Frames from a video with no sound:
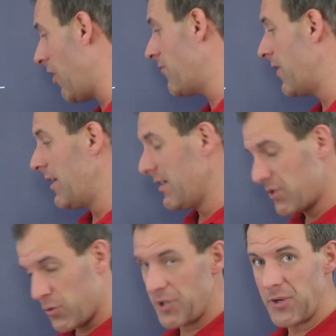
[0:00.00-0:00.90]
of
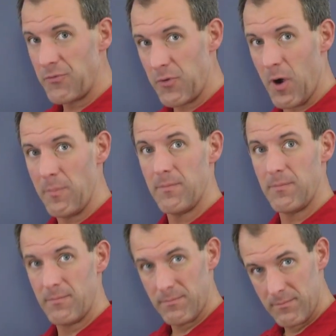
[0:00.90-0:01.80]
switching from
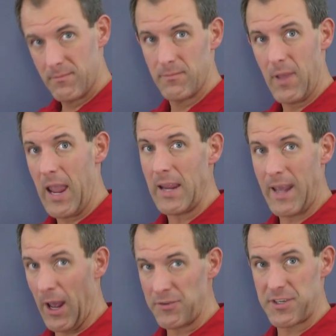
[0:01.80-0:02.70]
a
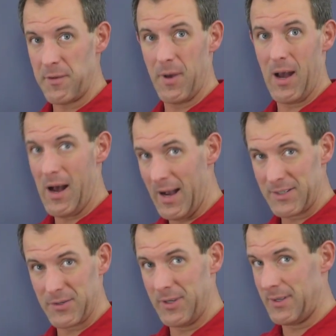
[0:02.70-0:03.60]
calcium
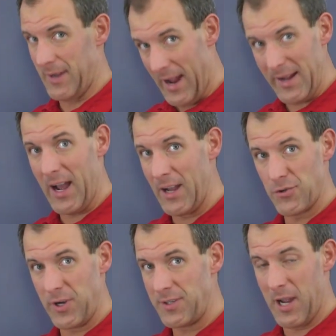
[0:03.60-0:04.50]
oxalate
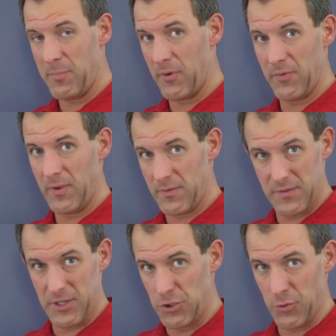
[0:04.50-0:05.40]
dihydrate type of
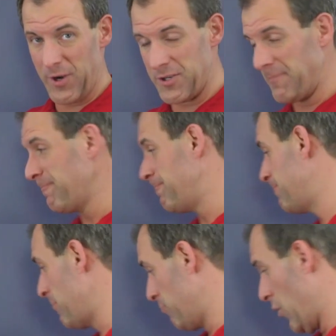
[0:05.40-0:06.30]
situation
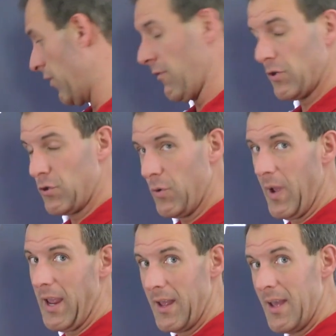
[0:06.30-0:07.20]
moving over to
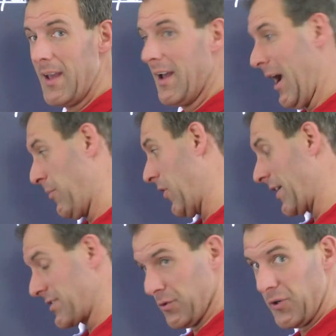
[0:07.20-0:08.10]
a
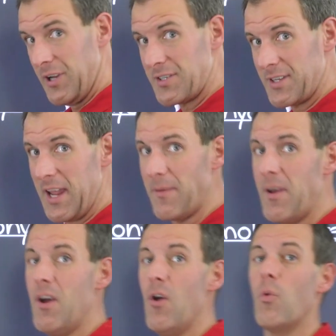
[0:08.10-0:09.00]
hyperoxaluria state,
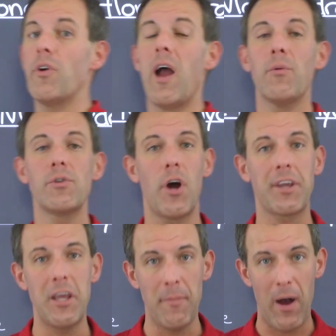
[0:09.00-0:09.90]
where now we're
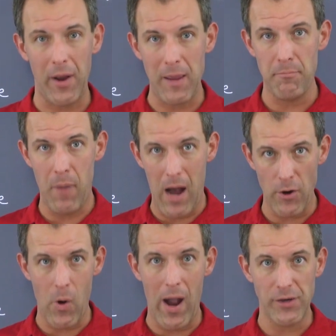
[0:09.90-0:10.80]
talking about a
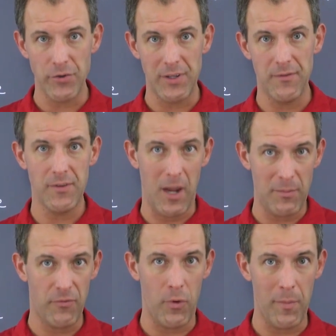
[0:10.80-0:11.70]
monohydrate
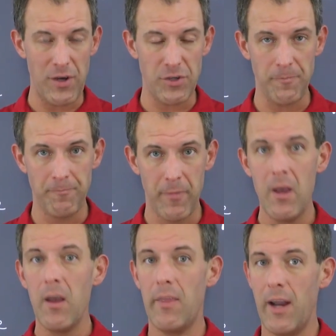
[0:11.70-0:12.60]
type of formation.
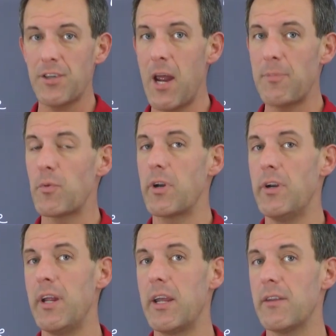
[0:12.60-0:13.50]
In the next chapter, we're going
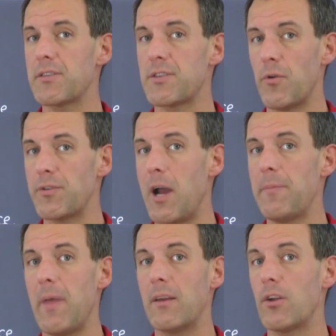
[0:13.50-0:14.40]
to dig into the stone
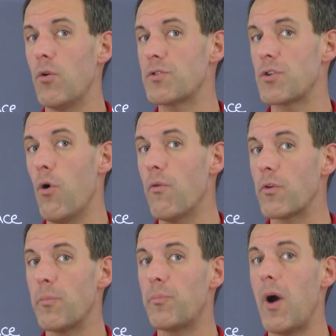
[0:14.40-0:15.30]
type that goes
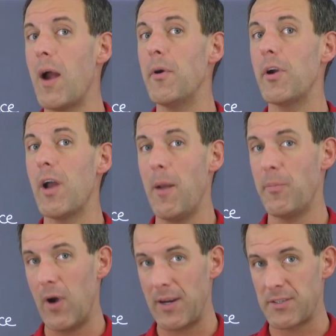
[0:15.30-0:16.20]
over primary
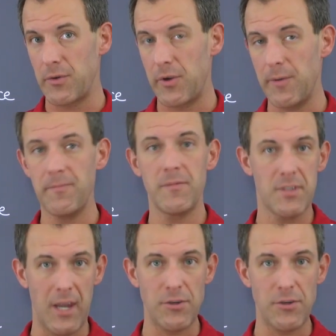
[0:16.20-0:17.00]
hyperoxaluria. Stay